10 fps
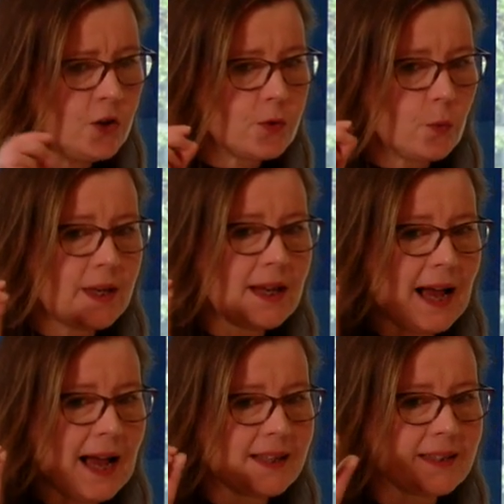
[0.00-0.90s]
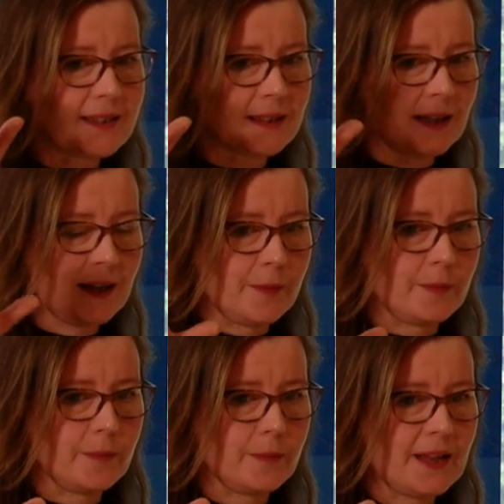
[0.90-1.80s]
So we asked
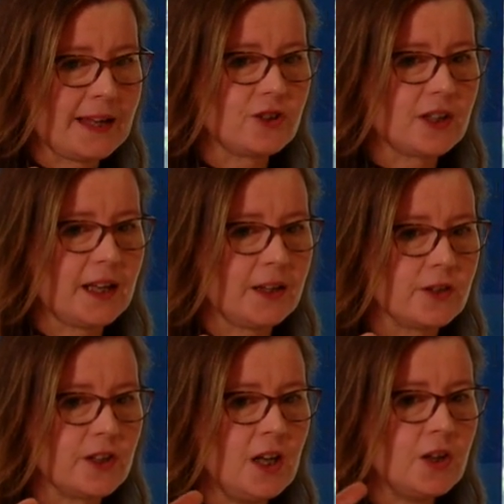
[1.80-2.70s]
educators